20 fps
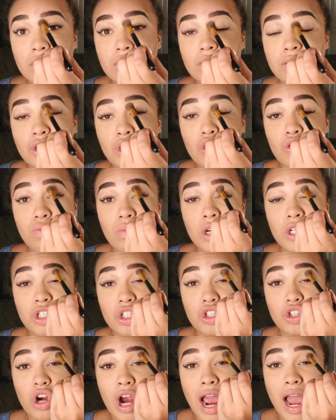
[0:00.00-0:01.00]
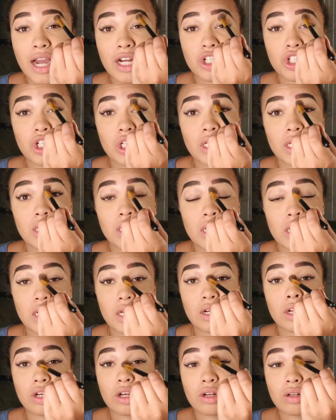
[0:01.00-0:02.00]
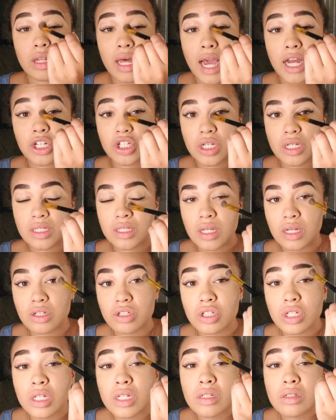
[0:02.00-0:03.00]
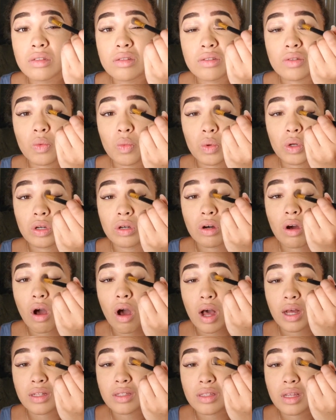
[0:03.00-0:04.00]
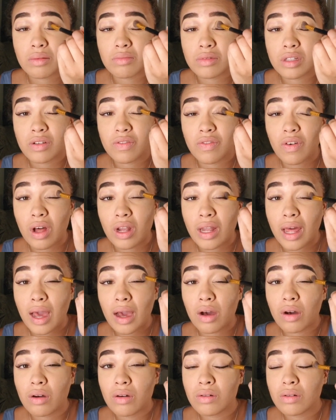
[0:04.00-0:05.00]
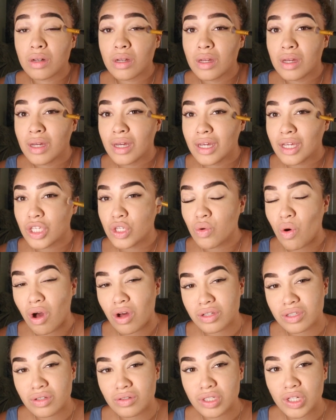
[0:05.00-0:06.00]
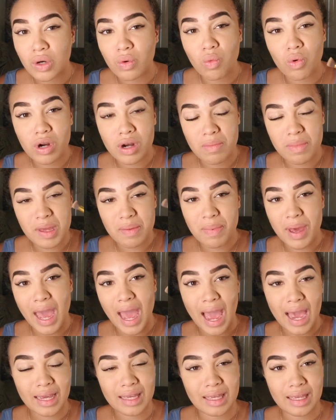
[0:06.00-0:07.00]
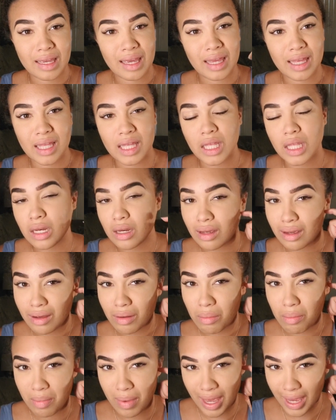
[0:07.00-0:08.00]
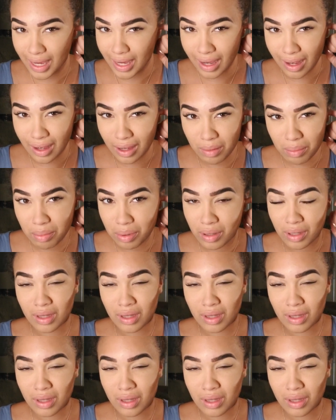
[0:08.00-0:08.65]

too much traction near your lash extensions will cause them to fall out. You also don't want to be packing in makeup.